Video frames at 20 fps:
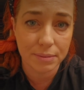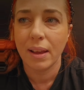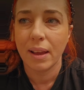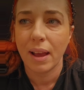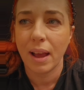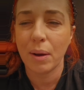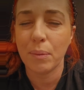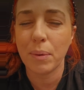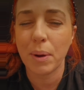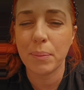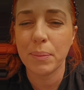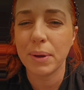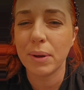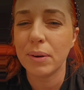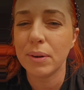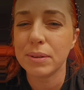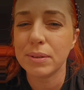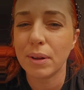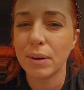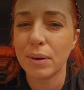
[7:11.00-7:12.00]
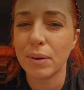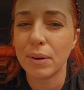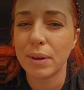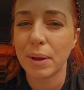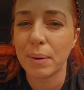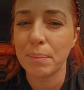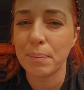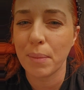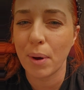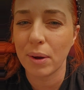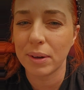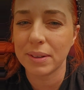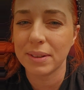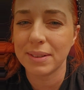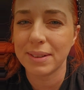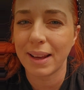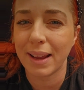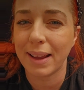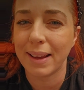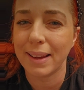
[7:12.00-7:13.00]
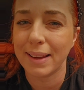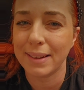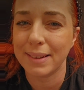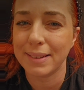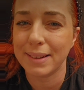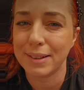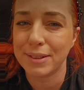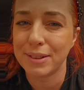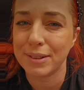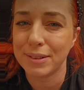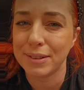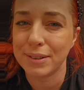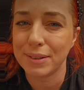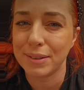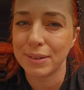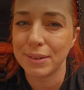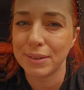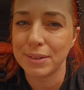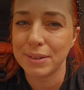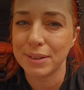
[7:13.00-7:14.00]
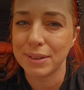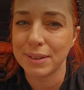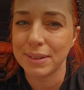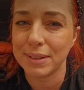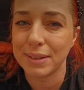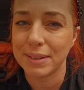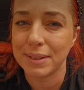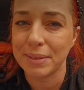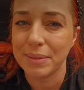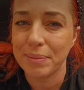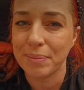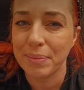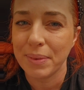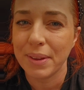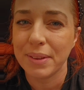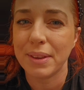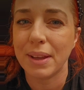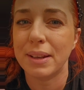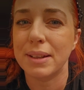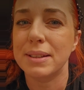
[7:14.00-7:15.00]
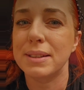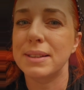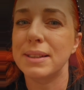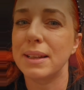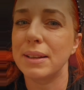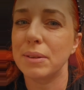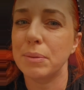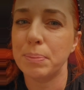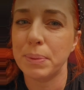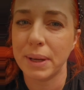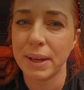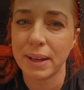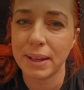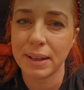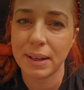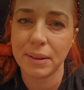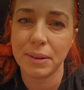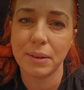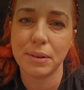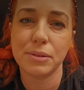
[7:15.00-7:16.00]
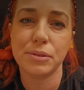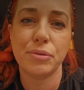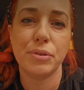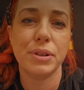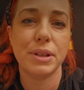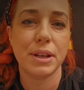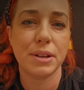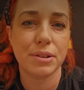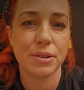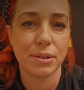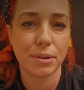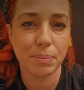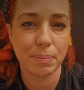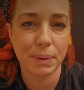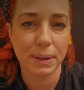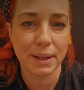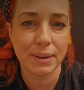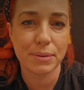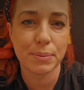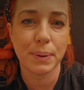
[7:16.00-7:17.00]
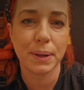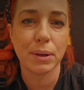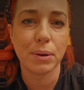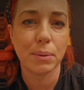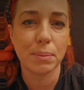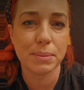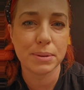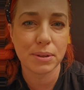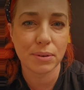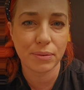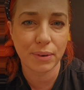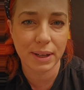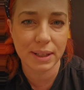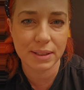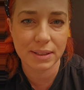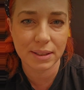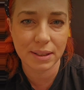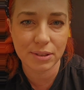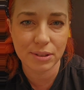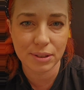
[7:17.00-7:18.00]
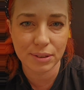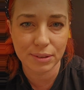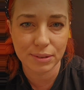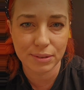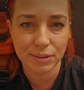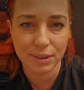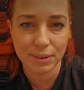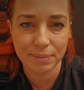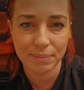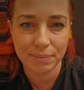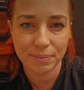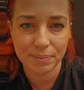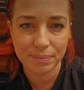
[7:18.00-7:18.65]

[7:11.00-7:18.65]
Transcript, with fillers: And when we also look at modern day Indigenous cultures that are still bringing in those traditional beliefs when it comes to raising their children,